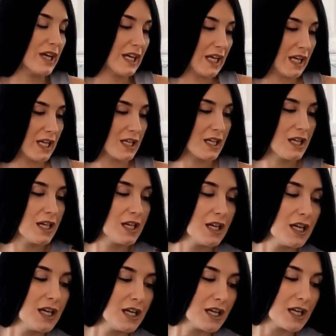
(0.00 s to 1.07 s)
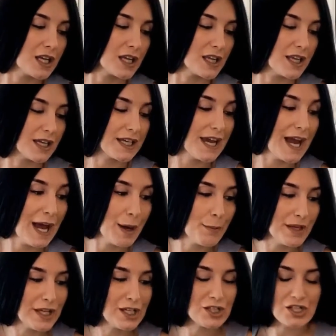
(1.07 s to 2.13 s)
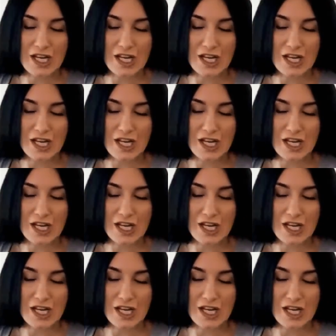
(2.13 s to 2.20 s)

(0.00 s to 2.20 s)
in the cabbage.